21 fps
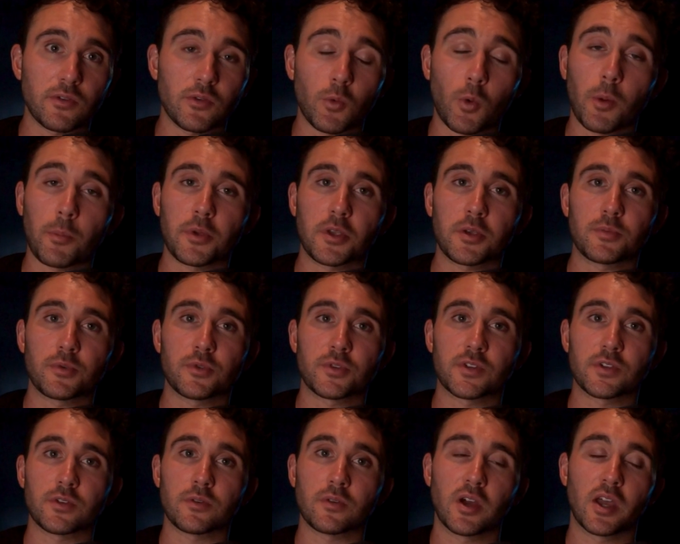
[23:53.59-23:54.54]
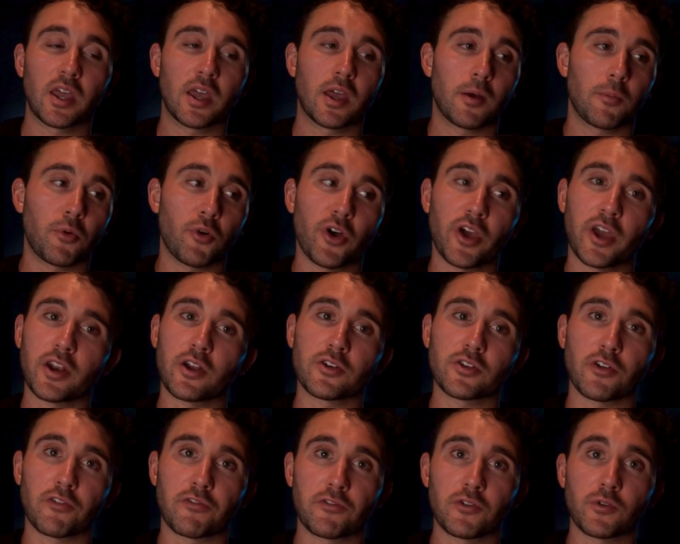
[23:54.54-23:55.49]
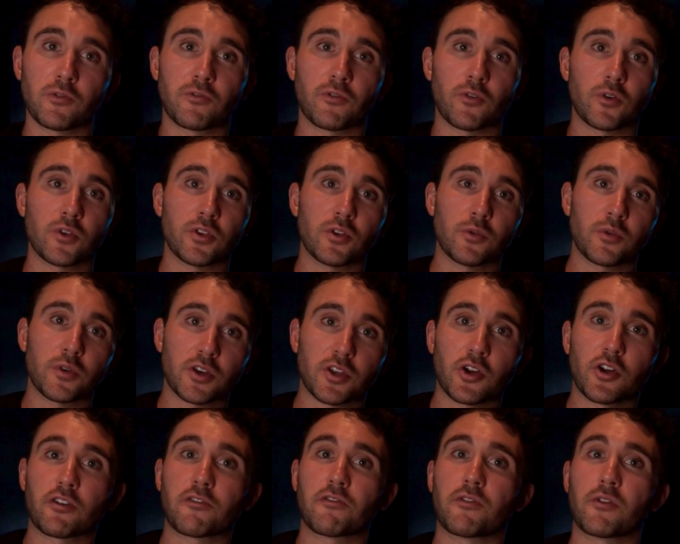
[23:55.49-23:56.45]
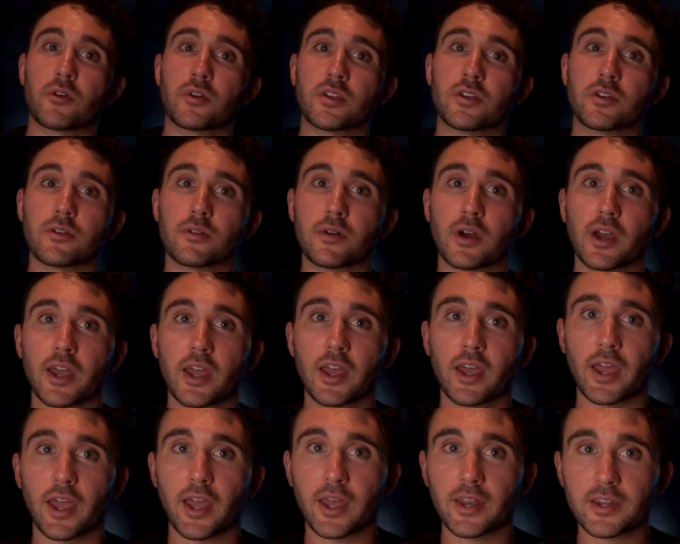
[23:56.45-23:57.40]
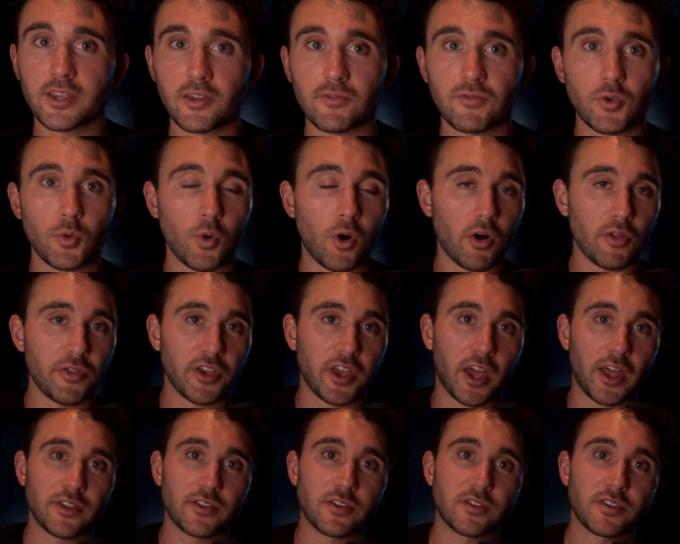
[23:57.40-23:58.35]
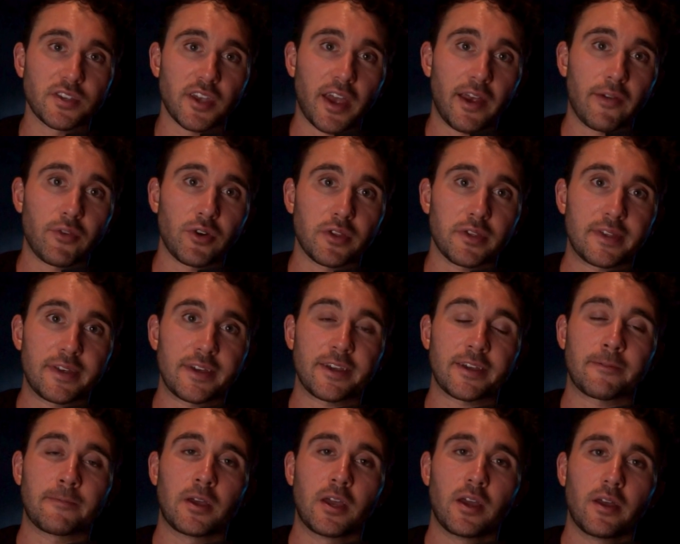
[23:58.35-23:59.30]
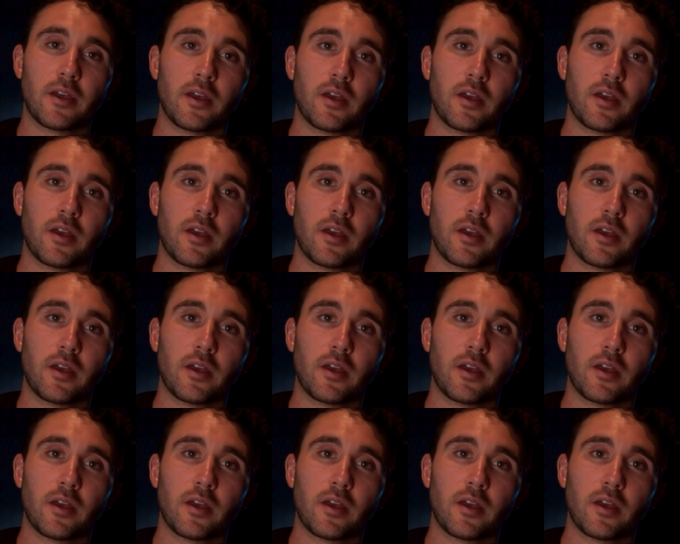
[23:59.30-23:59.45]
You want people to plan all your food for you and cook for you and give you all the answers to everything.